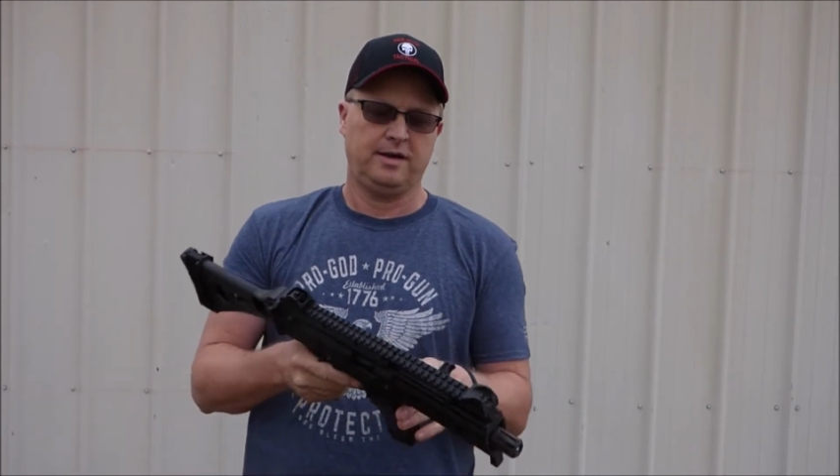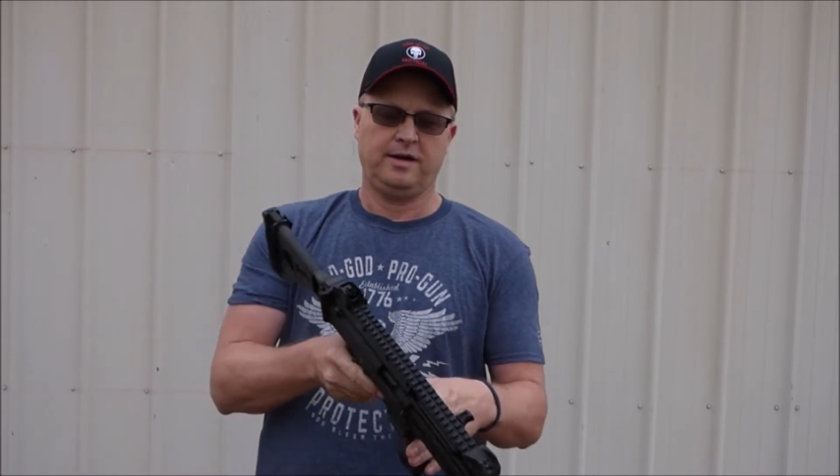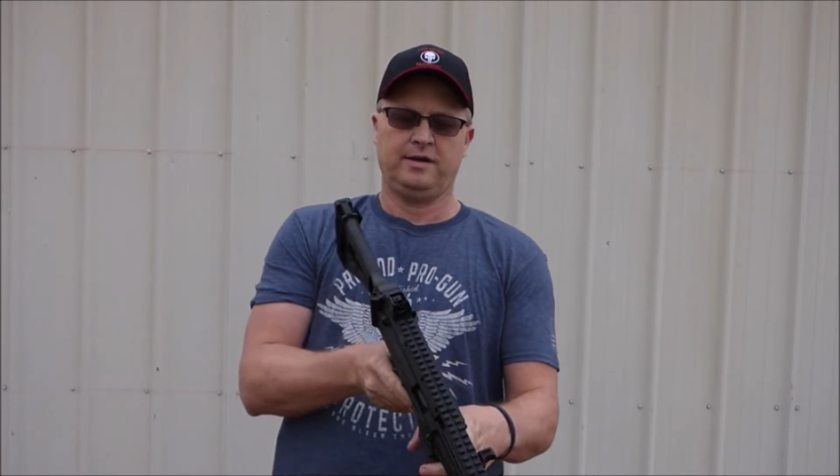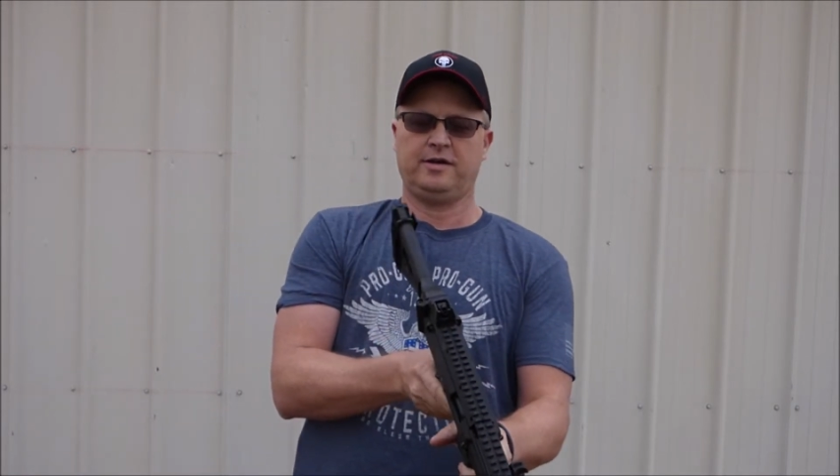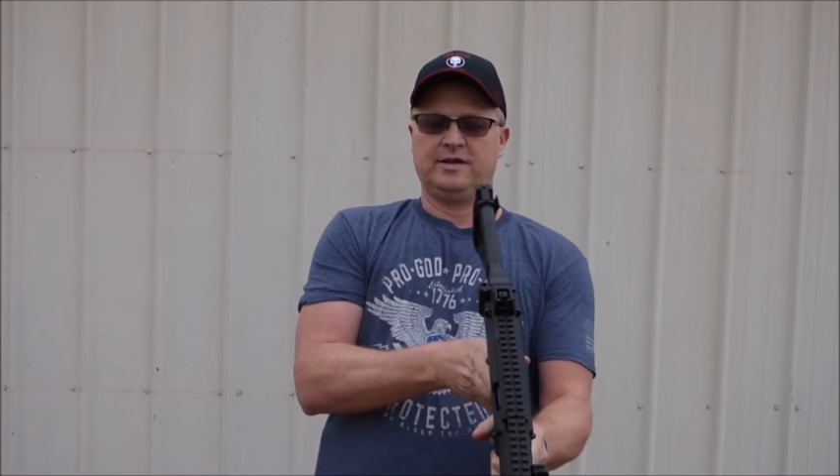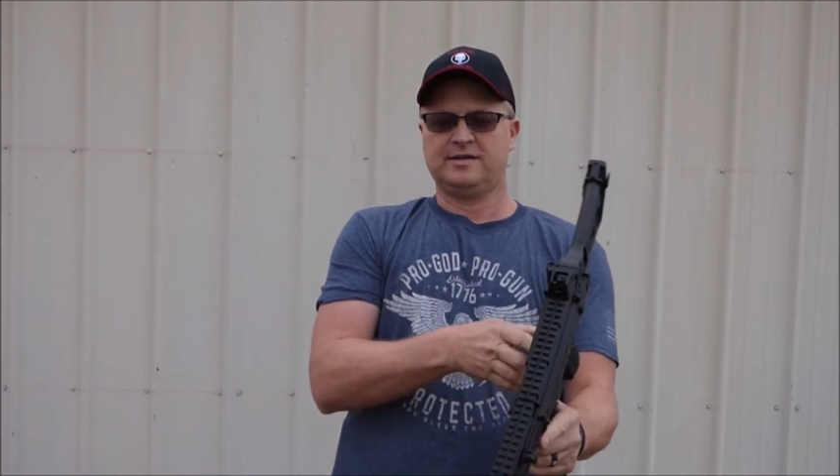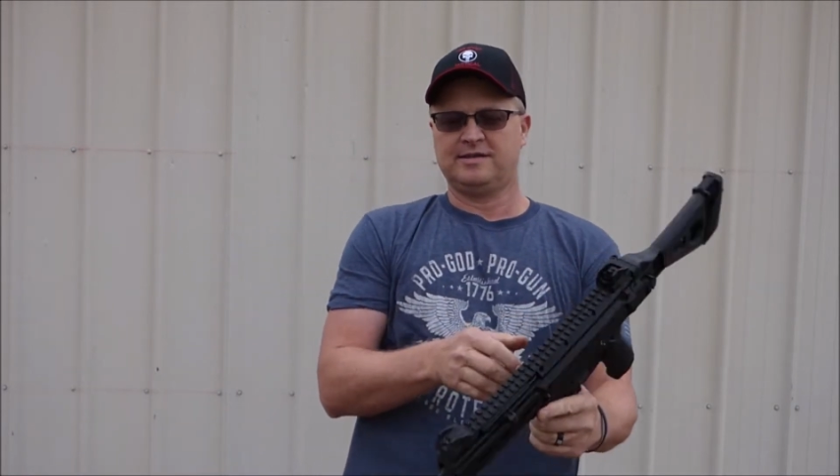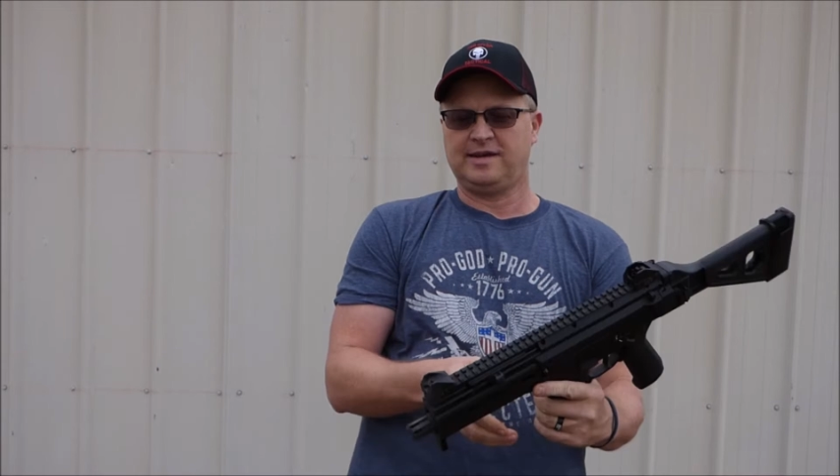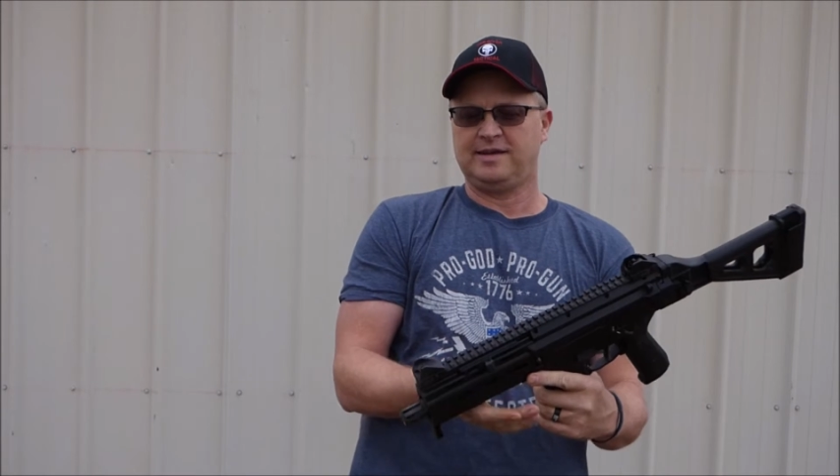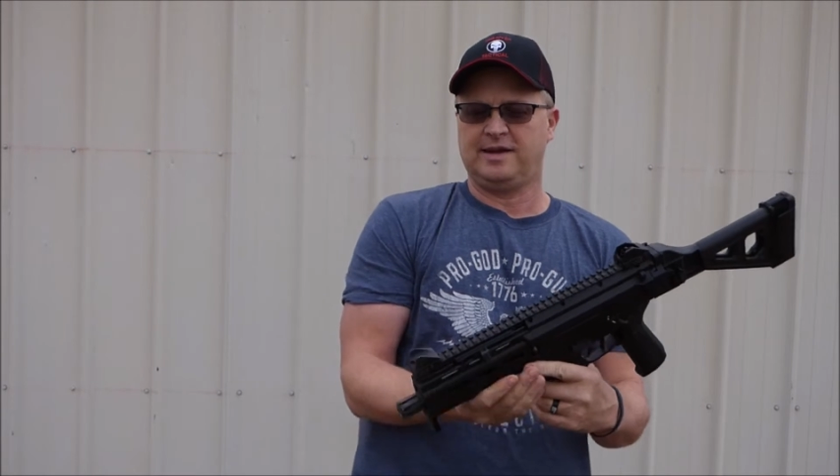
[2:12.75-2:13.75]
and you can
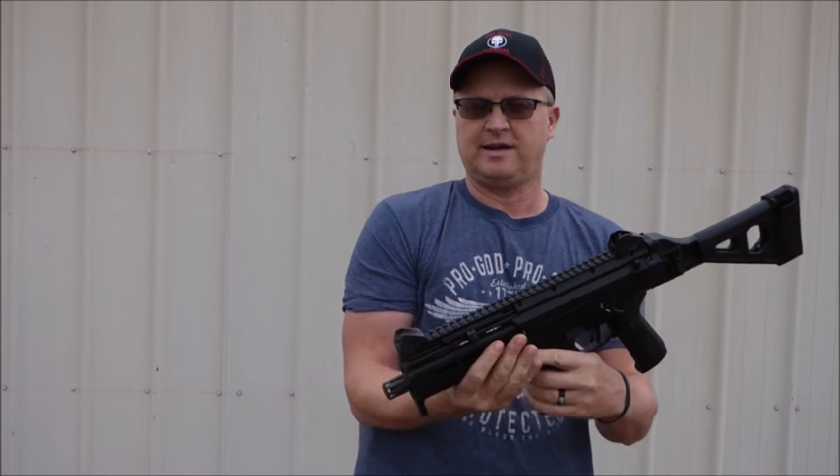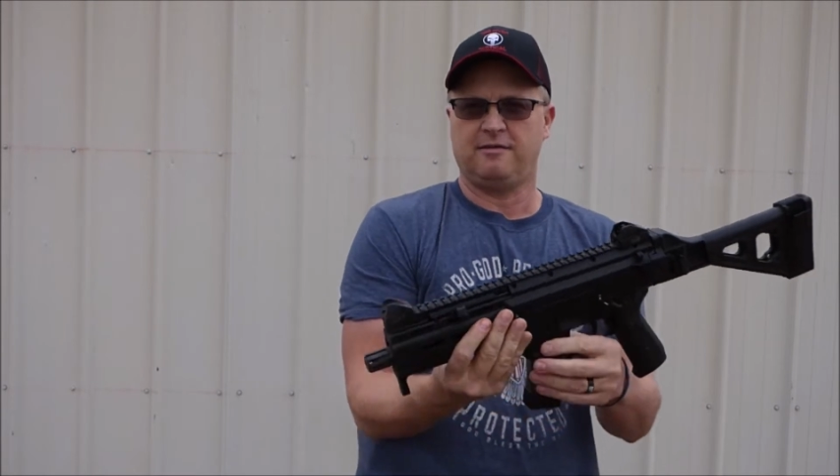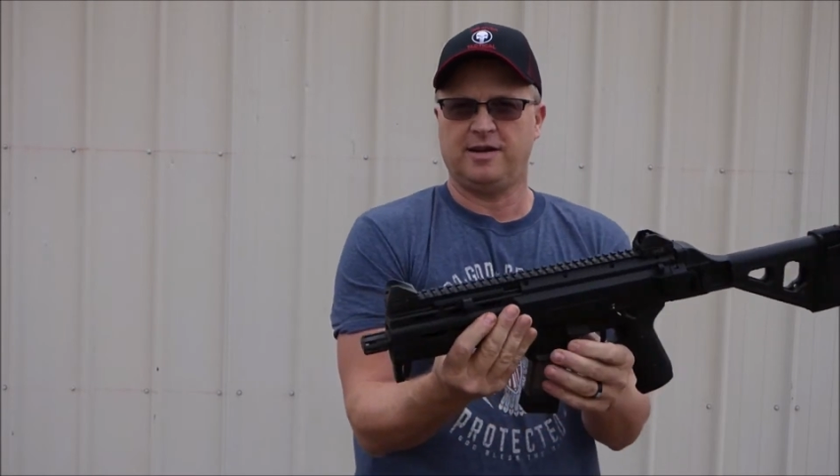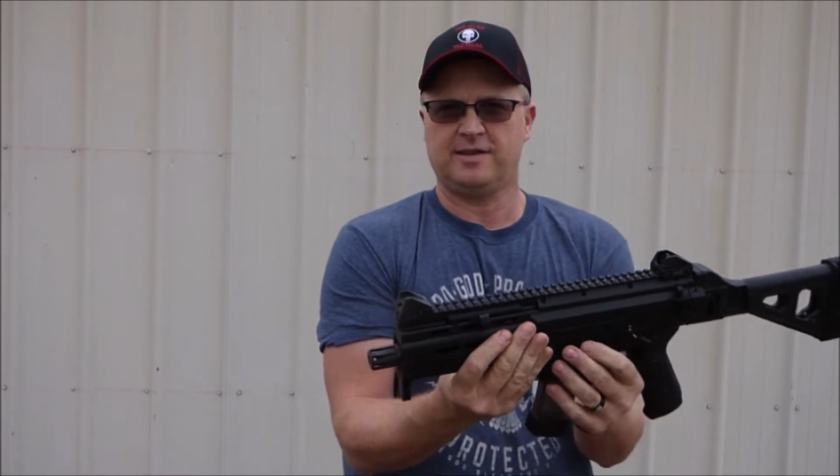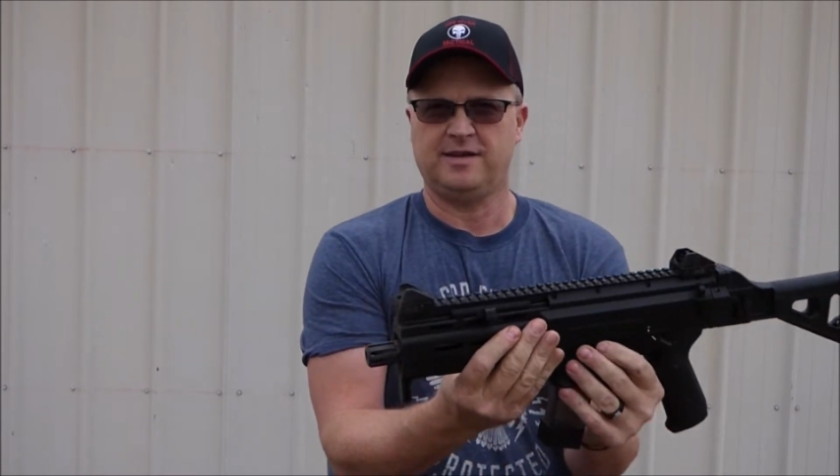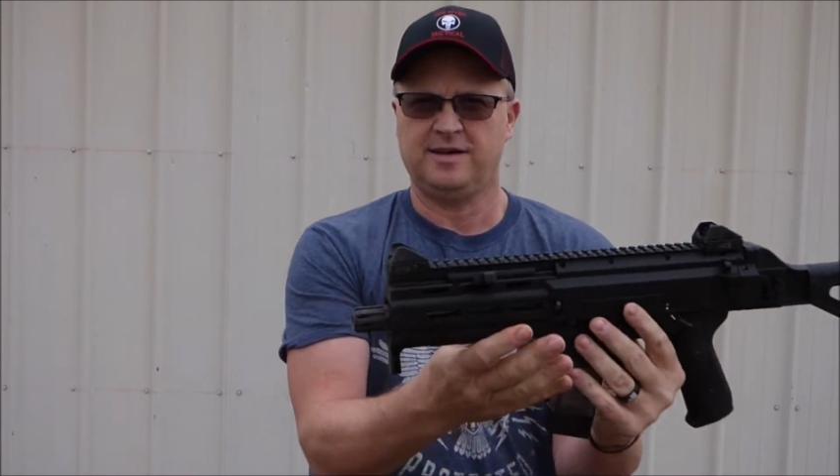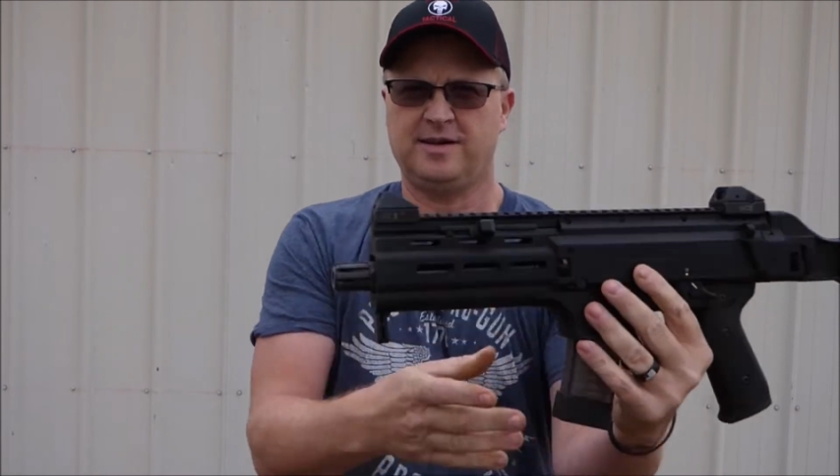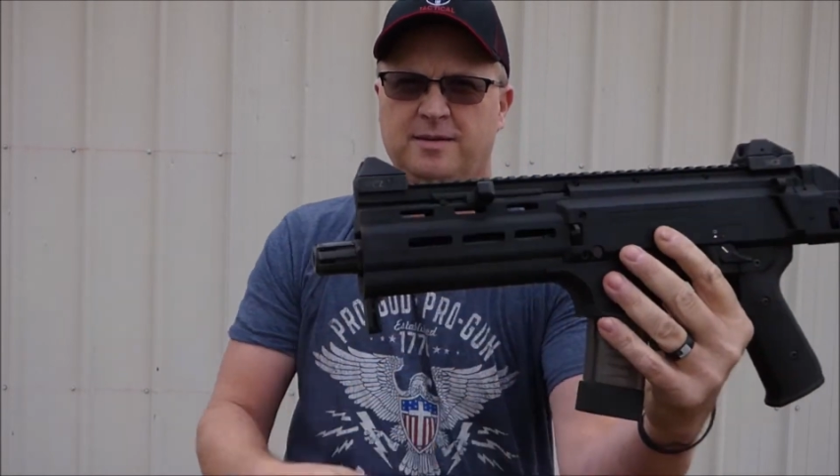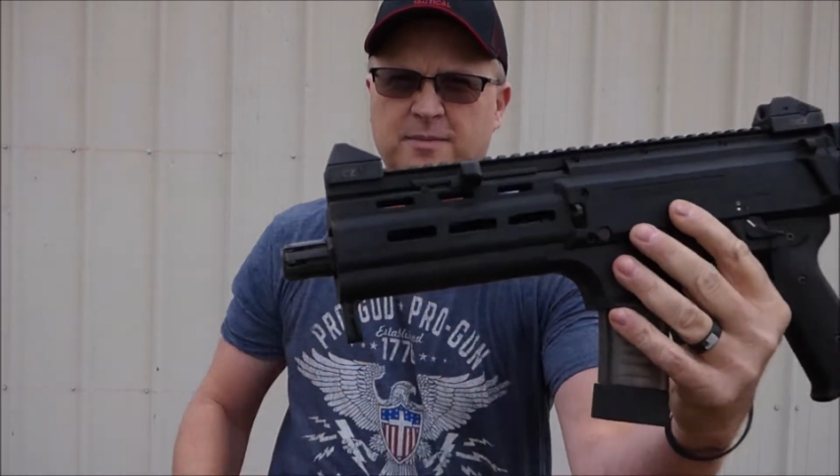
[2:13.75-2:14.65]
see that right there